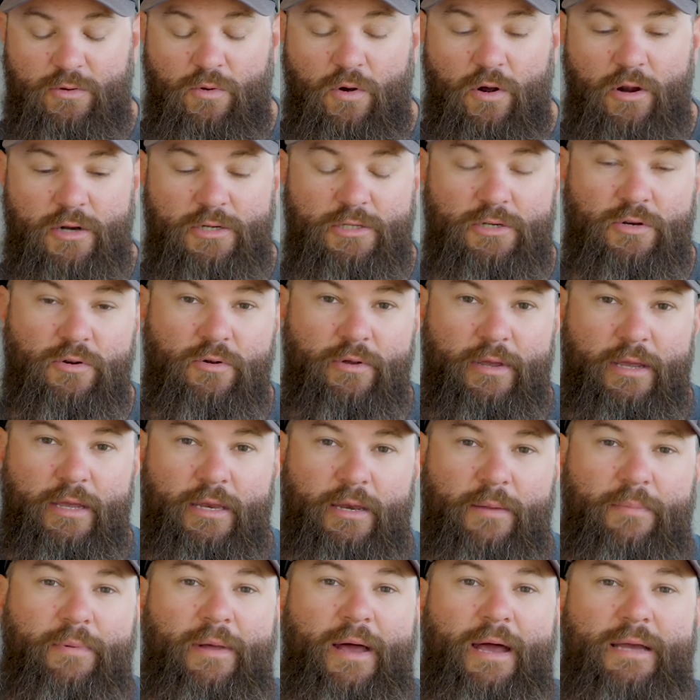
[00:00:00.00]
you are screwing
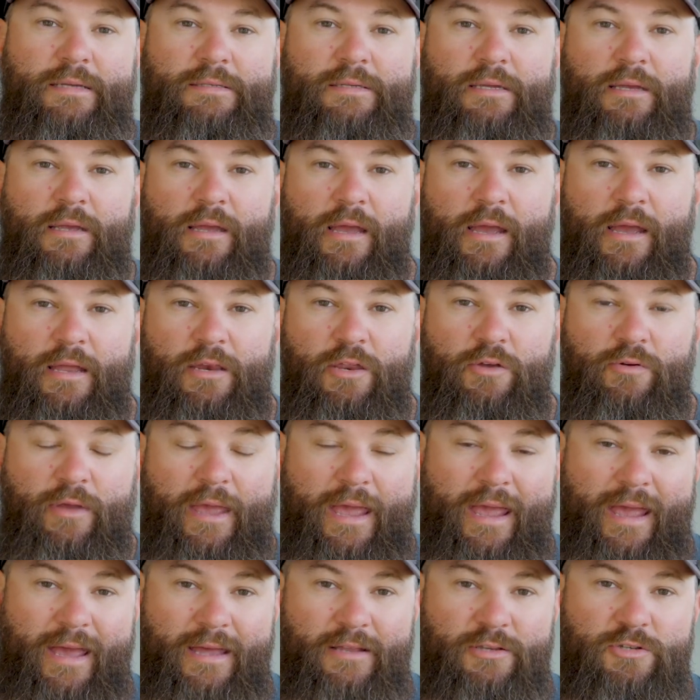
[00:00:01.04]
into plastic and you
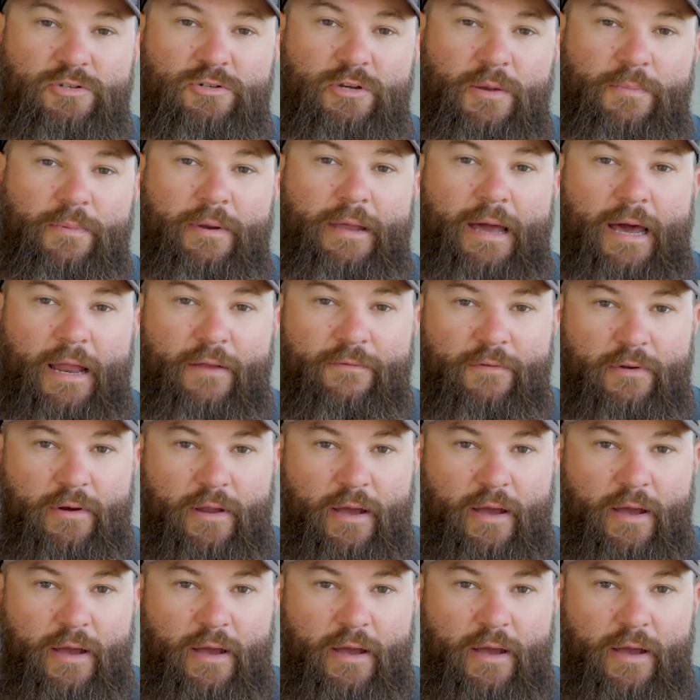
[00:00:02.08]
can strip it out if you're